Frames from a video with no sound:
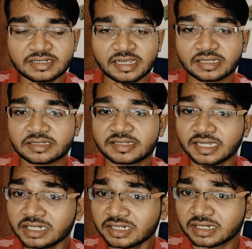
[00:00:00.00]
and the
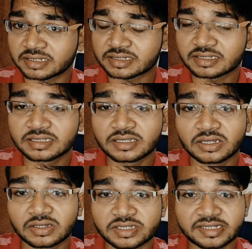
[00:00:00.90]
secondary lens
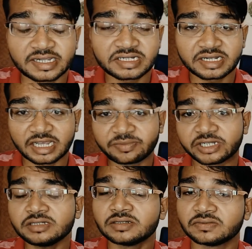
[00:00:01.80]
or the secondary
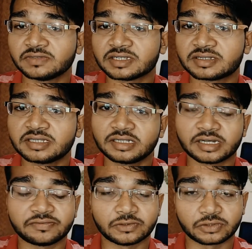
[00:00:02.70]
camera was the
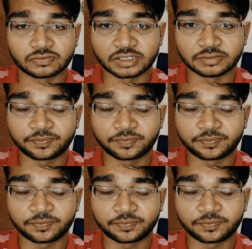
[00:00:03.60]
telephoto one.